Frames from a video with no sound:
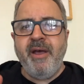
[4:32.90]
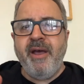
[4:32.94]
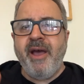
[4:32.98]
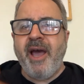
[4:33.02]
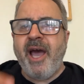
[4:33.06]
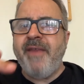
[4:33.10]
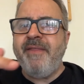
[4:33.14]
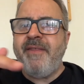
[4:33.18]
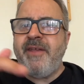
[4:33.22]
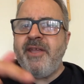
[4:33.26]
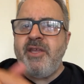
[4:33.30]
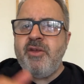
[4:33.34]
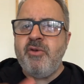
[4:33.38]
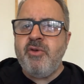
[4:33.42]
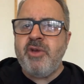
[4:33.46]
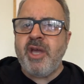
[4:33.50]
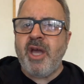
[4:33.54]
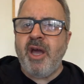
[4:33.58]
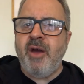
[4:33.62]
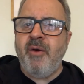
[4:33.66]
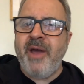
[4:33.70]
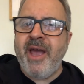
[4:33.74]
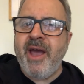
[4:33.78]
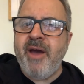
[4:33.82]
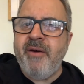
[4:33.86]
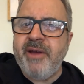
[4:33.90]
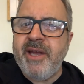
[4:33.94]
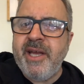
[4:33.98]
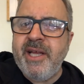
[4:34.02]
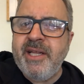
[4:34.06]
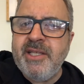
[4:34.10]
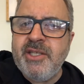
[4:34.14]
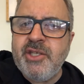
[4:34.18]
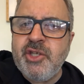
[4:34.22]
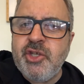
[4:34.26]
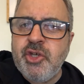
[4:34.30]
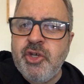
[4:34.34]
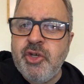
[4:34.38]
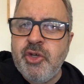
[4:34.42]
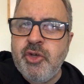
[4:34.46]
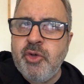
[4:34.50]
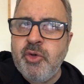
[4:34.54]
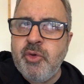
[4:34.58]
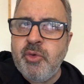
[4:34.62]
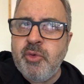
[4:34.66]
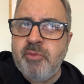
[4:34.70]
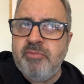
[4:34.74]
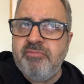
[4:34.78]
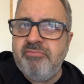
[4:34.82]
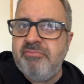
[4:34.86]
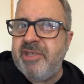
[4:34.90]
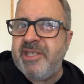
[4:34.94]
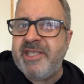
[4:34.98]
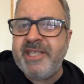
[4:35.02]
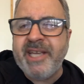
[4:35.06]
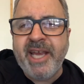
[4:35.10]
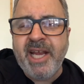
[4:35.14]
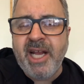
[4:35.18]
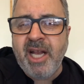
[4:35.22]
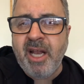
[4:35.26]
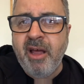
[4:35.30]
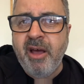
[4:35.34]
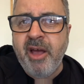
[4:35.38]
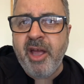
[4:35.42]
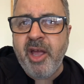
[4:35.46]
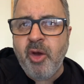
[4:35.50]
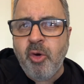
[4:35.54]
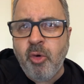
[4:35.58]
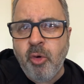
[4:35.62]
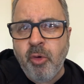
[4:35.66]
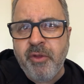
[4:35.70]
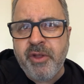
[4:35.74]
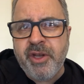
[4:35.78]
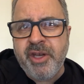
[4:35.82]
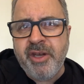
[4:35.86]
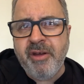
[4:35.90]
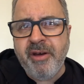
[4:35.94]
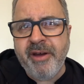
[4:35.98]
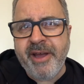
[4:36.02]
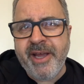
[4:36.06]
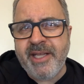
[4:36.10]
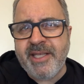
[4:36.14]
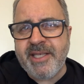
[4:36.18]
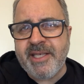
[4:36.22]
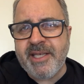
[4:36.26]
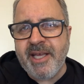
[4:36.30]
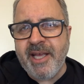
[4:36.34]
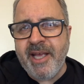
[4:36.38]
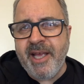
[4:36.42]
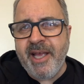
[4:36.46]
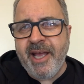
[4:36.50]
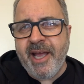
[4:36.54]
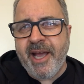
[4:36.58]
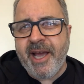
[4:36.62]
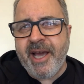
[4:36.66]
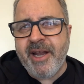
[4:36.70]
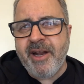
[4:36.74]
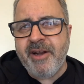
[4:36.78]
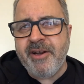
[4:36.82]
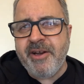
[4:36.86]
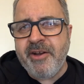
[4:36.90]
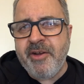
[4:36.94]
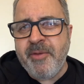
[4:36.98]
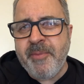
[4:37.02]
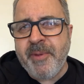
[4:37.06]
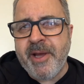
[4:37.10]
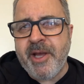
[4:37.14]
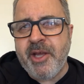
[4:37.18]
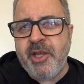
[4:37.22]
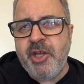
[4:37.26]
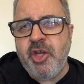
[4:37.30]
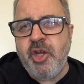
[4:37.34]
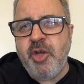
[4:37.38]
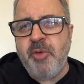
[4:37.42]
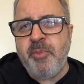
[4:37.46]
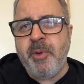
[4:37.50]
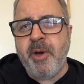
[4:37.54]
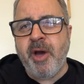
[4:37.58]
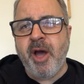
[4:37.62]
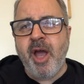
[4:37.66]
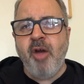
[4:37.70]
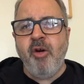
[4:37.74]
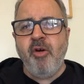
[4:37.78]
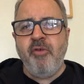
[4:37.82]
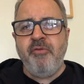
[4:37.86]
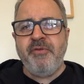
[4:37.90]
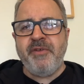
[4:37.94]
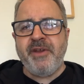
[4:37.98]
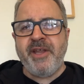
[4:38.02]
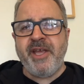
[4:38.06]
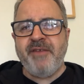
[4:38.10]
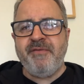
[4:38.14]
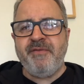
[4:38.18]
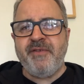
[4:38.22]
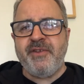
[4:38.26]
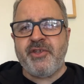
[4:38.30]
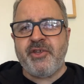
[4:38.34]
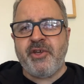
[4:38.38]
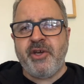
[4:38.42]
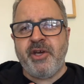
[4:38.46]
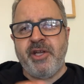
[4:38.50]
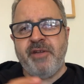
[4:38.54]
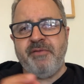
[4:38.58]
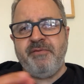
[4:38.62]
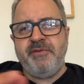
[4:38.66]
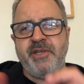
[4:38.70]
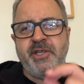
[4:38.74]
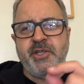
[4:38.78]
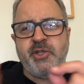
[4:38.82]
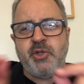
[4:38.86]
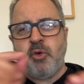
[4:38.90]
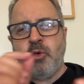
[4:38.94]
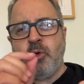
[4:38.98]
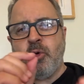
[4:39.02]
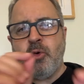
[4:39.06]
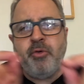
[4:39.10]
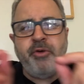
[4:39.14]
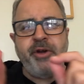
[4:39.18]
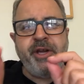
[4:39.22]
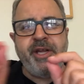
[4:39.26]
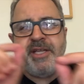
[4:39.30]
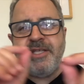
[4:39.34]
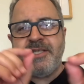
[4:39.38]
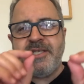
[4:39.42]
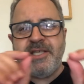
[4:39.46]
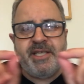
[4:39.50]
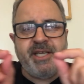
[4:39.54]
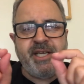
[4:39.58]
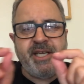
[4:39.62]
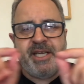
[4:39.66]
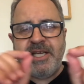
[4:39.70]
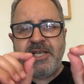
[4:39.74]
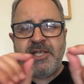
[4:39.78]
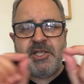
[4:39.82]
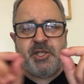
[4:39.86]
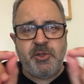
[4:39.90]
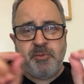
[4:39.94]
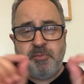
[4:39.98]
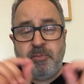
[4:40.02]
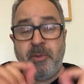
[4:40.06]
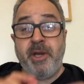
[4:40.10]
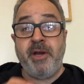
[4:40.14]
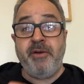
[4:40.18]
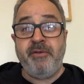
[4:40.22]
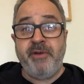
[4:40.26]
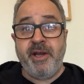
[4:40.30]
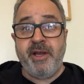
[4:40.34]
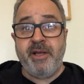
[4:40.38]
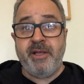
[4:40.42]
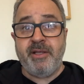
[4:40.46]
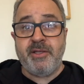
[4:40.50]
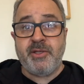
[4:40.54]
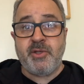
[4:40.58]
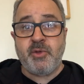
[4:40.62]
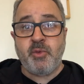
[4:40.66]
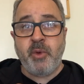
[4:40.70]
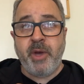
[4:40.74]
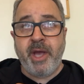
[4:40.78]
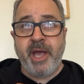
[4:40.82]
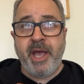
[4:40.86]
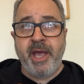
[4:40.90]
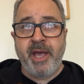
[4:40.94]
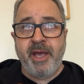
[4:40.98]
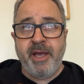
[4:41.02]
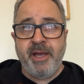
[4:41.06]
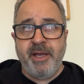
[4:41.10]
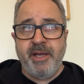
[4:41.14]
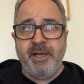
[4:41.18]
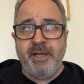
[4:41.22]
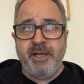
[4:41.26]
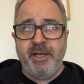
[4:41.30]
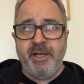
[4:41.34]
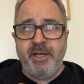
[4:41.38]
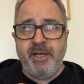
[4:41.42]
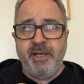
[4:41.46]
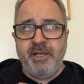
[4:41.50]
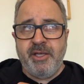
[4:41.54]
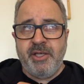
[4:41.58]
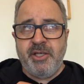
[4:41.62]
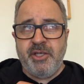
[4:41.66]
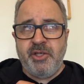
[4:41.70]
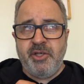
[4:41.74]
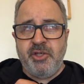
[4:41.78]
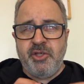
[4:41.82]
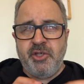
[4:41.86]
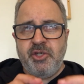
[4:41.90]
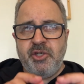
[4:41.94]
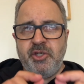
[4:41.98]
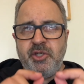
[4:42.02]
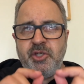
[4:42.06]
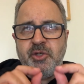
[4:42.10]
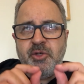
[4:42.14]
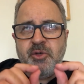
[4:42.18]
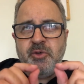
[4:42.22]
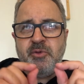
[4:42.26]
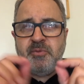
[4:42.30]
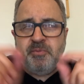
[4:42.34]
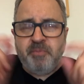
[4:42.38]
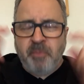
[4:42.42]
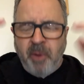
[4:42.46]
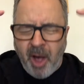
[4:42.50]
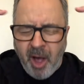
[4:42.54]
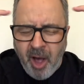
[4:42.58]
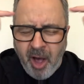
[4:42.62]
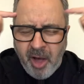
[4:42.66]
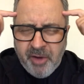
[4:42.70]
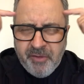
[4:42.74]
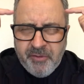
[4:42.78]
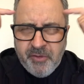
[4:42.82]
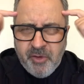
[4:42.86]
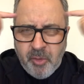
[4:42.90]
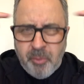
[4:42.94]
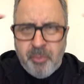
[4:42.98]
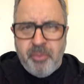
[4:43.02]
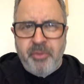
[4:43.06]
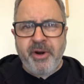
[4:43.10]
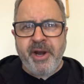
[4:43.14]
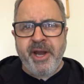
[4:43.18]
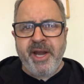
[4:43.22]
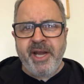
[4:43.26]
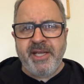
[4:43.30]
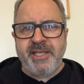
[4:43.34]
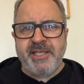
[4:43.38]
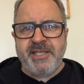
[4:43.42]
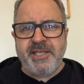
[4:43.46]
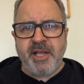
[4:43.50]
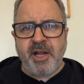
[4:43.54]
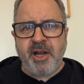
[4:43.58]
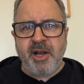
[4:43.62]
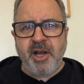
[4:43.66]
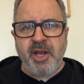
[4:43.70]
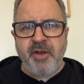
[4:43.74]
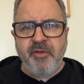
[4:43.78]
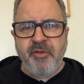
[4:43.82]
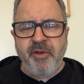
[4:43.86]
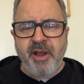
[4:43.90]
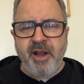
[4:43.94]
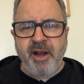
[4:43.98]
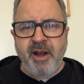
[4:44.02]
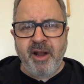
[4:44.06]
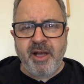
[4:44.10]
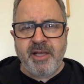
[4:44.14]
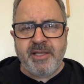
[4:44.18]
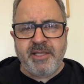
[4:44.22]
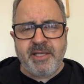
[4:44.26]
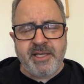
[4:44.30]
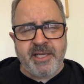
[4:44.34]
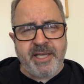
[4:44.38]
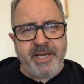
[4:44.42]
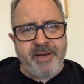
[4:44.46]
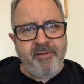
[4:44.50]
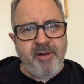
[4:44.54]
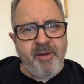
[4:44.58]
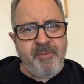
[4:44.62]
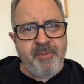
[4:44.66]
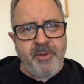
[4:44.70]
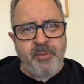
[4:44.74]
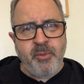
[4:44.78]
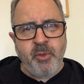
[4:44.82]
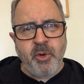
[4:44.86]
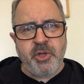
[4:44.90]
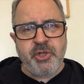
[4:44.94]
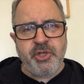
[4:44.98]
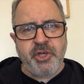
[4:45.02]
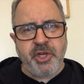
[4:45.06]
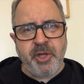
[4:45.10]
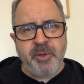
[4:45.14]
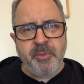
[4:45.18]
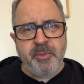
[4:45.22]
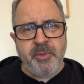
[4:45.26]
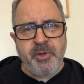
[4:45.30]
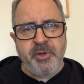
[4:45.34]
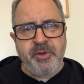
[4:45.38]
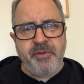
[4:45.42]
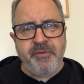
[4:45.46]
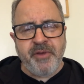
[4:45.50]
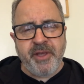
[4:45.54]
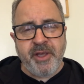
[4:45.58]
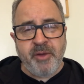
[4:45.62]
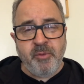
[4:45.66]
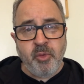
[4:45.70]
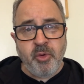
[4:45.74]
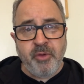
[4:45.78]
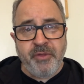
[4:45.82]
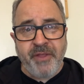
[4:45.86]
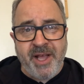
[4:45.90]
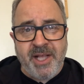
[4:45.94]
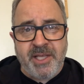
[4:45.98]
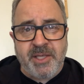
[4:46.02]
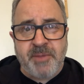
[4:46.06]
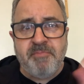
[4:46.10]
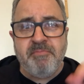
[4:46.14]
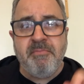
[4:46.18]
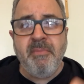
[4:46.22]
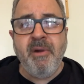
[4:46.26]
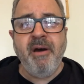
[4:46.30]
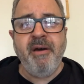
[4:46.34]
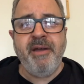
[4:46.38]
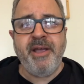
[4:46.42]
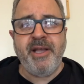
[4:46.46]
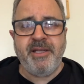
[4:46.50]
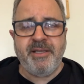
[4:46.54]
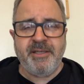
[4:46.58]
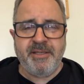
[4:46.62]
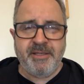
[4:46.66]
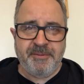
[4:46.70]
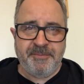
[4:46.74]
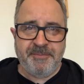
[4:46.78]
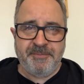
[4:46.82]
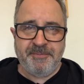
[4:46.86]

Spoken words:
and then you go out into the daylight or the night. And I don't know about you, but I often have this kind of disorienting experience where part of your brain suddenly realizes, oh, I've been watching a movie. Well, that's mind.